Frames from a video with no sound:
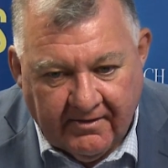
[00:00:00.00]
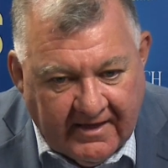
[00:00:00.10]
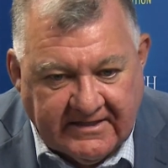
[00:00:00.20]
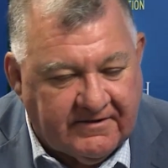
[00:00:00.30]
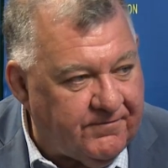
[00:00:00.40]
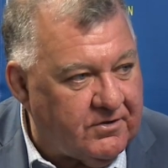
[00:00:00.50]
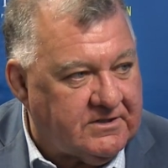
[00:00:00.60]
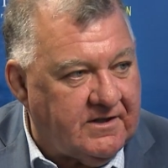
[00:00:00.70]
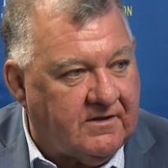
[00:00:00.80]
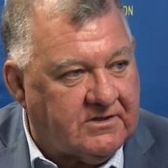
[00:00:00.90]
That's the
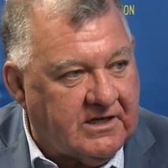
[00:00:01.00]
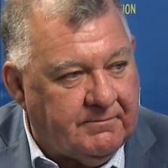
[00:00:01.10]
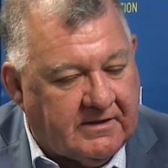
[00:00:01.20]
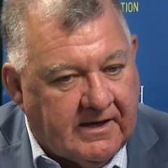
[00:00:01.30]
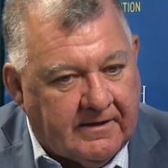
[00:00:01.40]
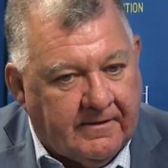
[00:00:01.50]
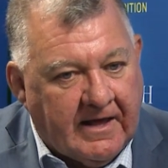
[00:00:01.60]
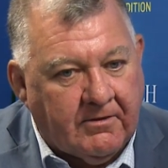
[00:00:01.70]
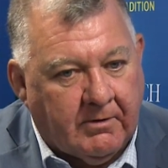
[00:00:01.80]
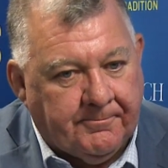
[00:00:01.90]
first thing that's got to be done. And the
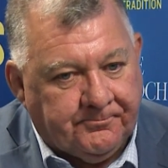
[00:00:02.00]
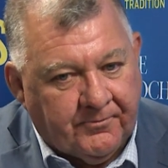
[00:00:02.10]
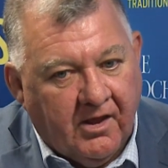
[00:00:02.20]
other one,